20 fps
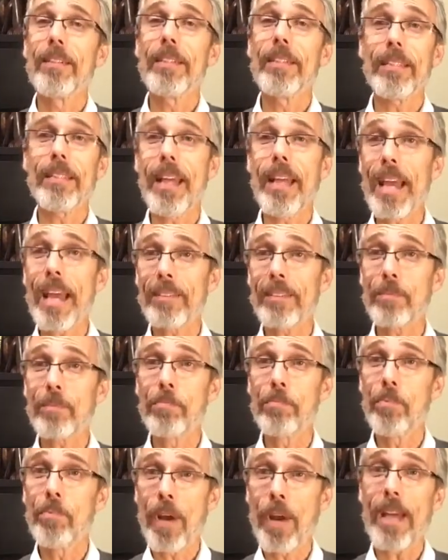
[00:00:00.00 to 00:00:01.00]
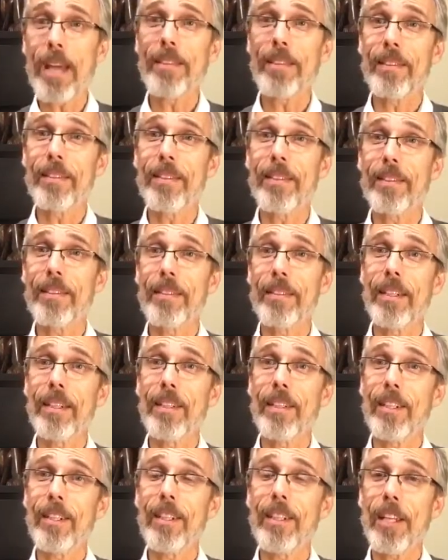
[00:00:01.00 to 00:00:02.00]
has breath
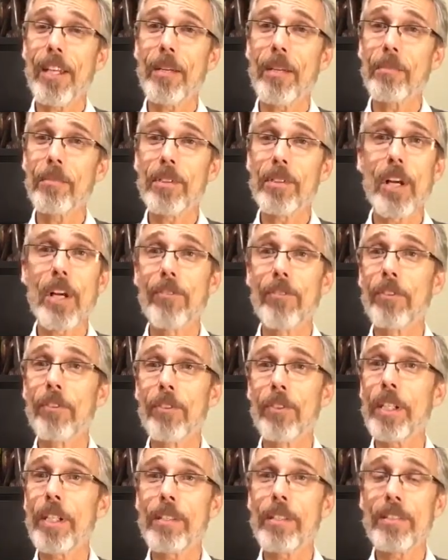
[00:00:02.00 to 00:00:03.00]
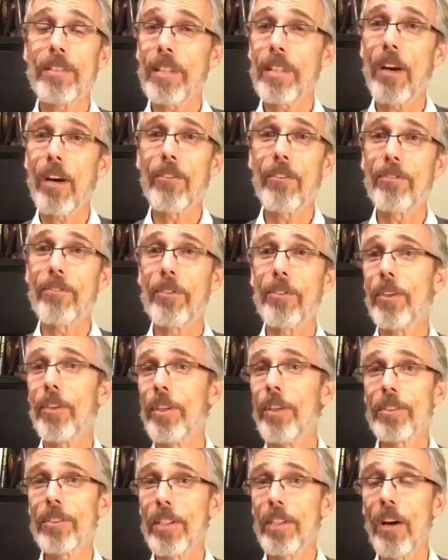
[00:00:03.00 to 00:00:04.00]
in himself or itself or
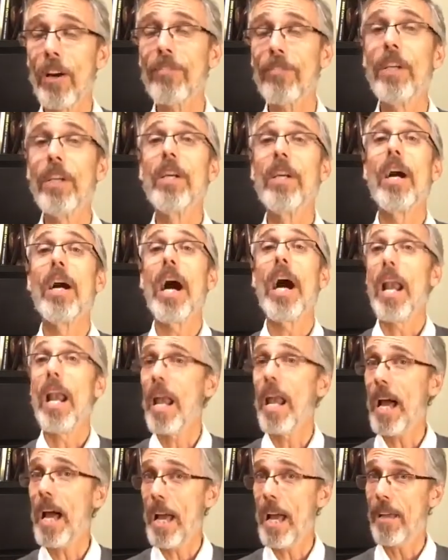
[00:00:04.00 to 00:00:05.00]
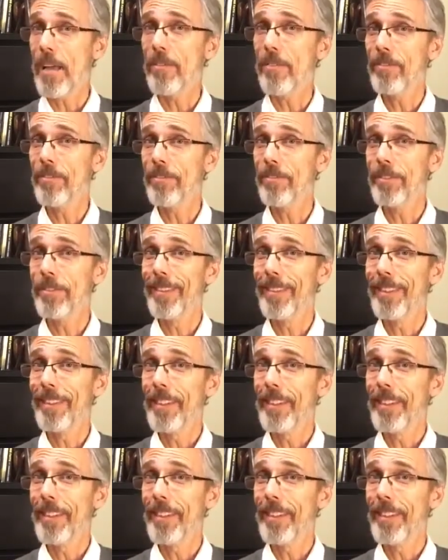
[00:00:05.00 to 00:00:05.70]
herself alive.